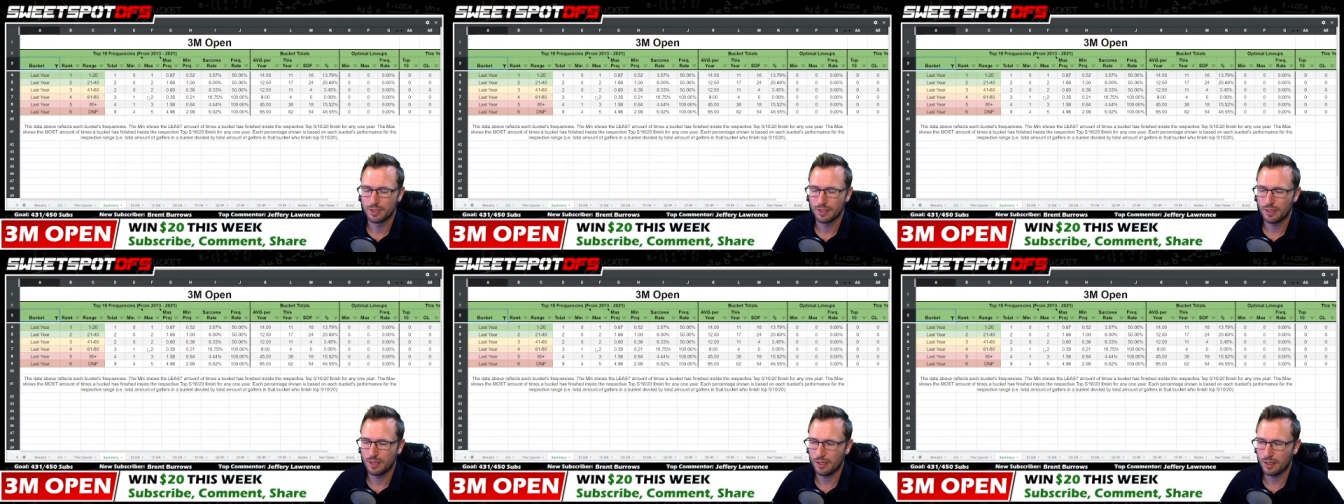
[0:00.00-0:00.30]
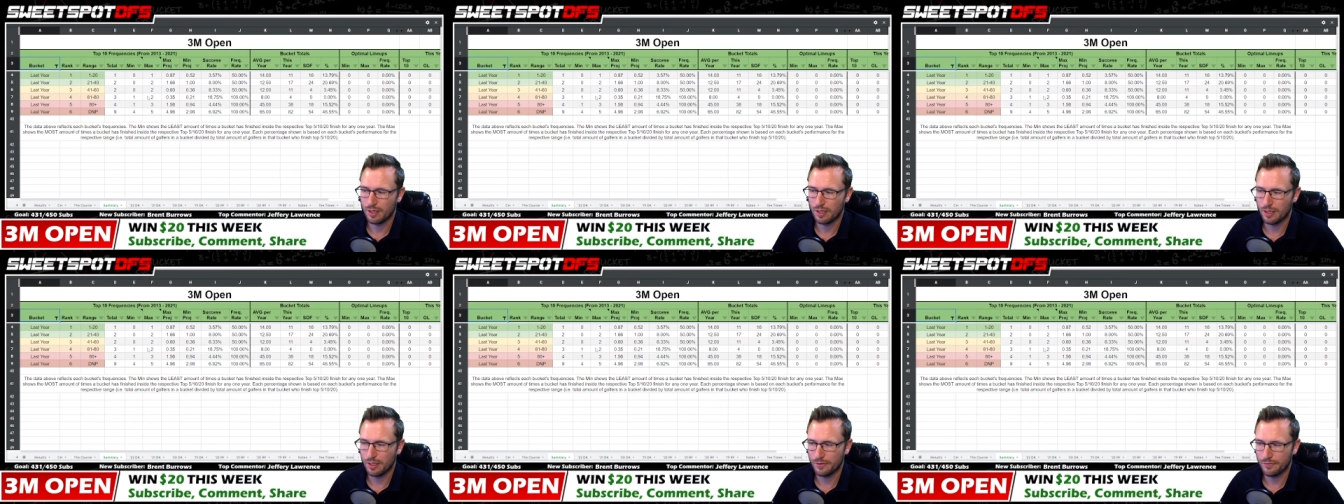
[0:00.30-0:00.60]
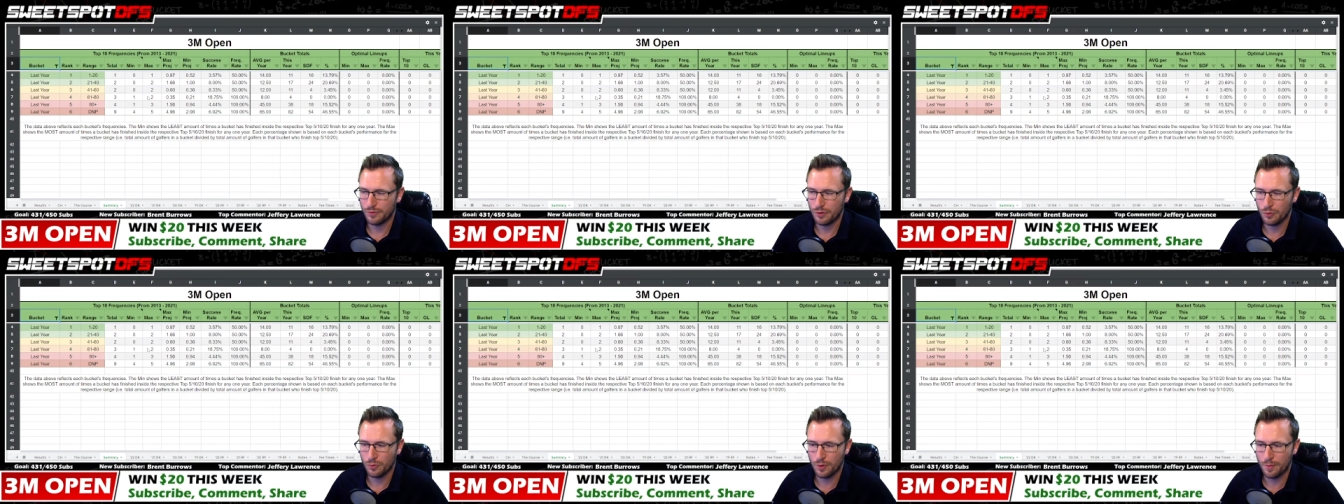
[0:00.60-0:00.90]
Uh, if
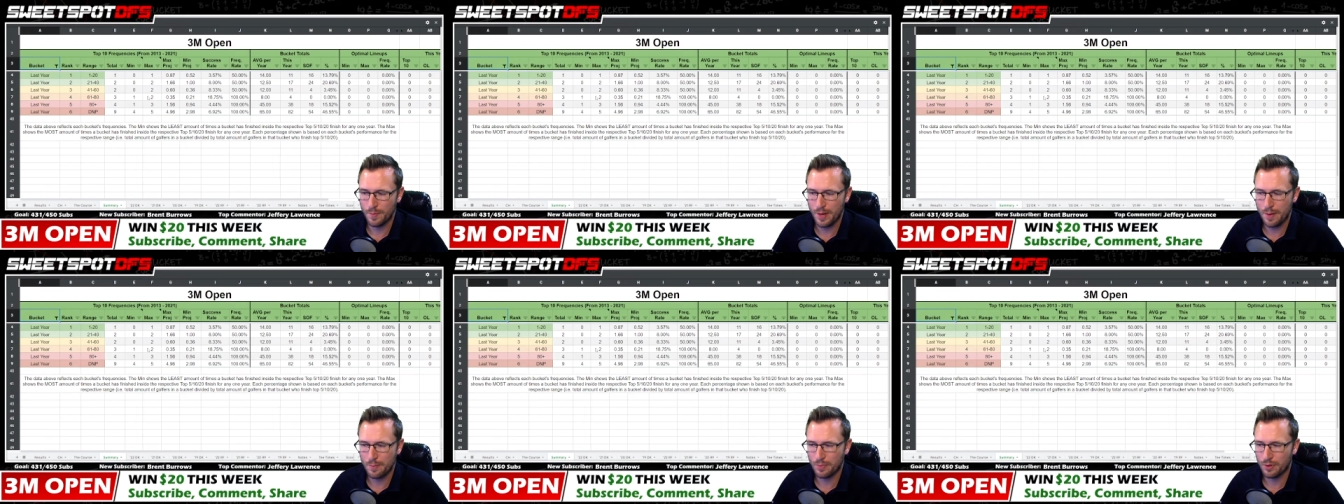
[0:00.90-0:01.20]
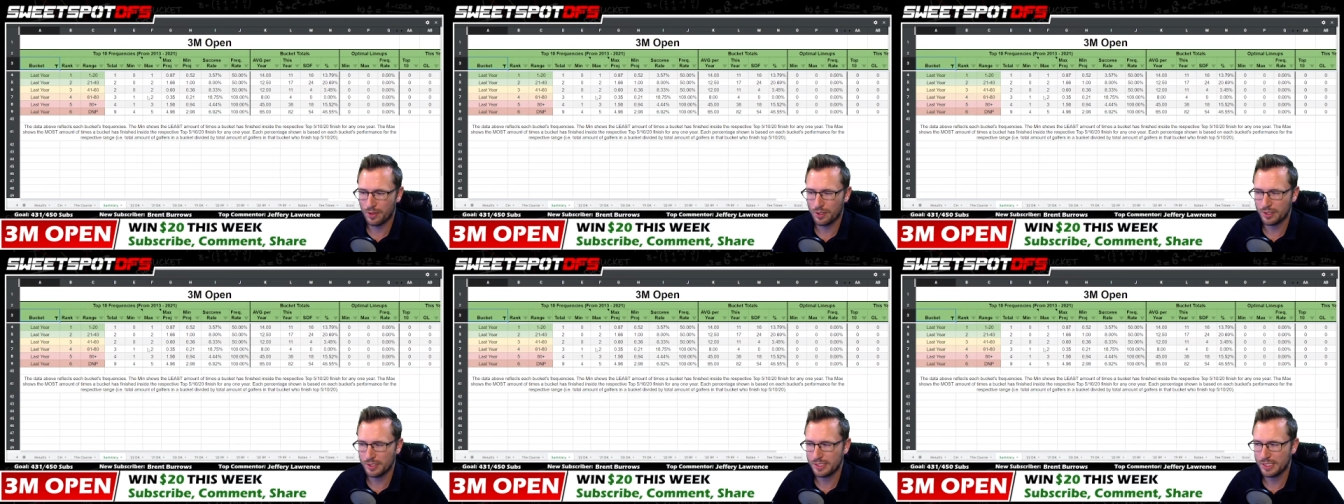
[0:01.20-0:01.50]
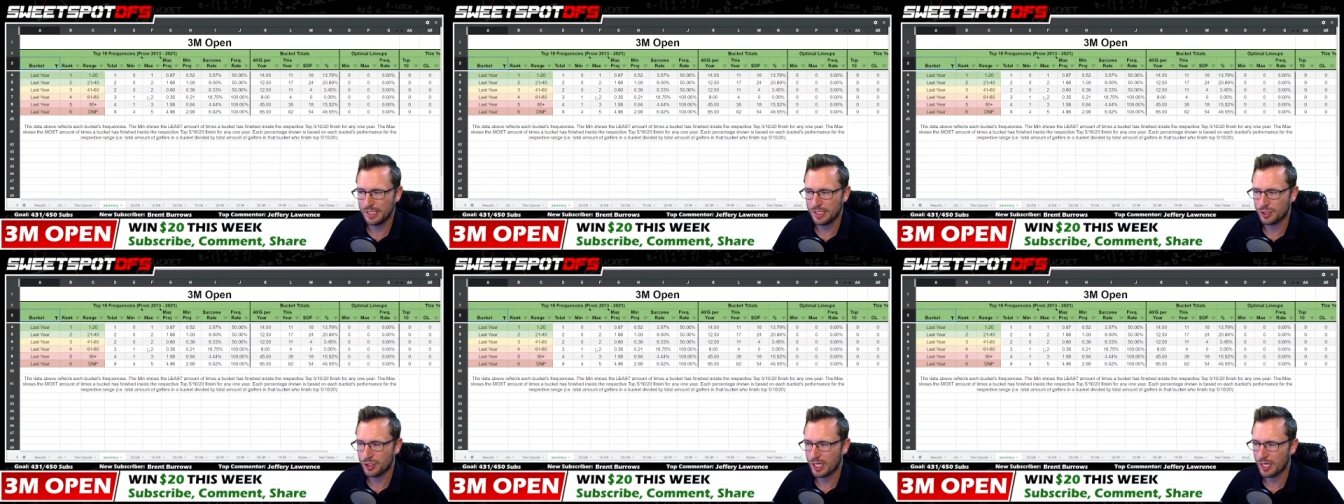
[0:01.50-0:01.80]
you remember,
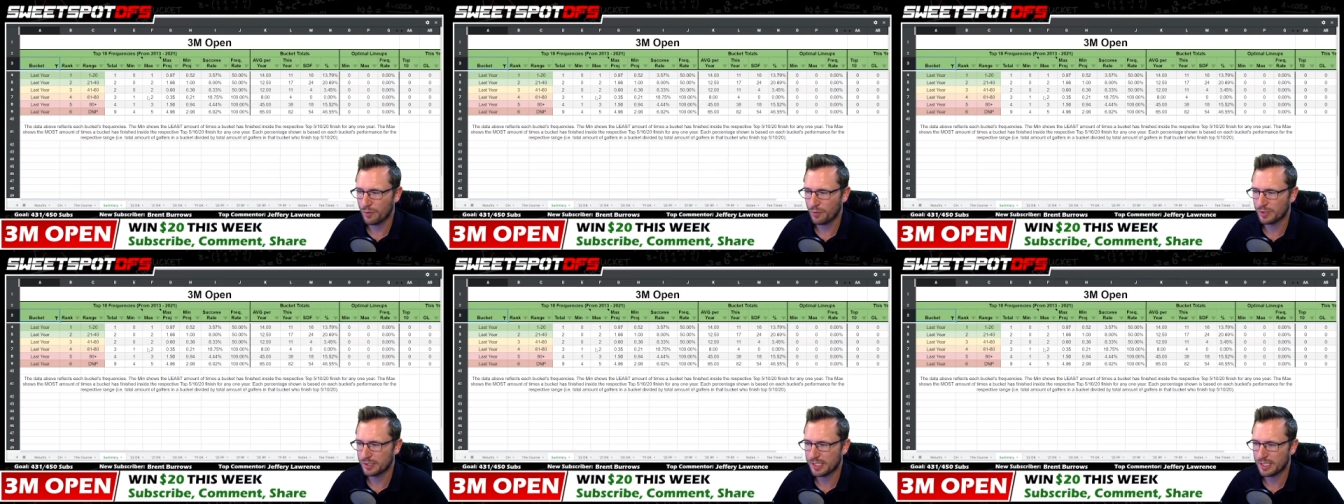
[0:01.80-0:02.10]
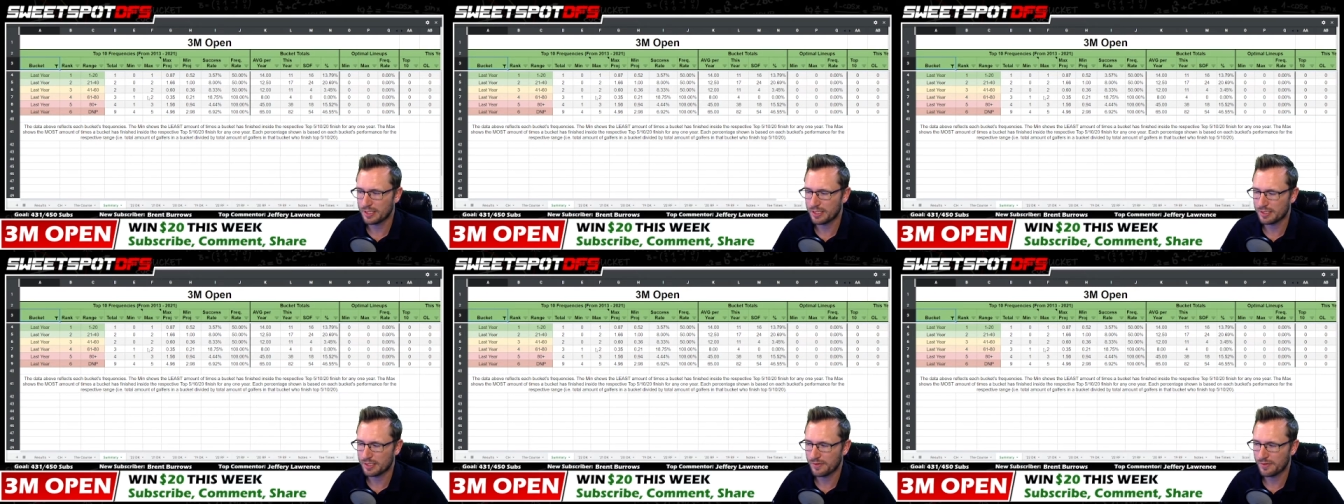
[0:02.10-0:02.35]
DJ was at this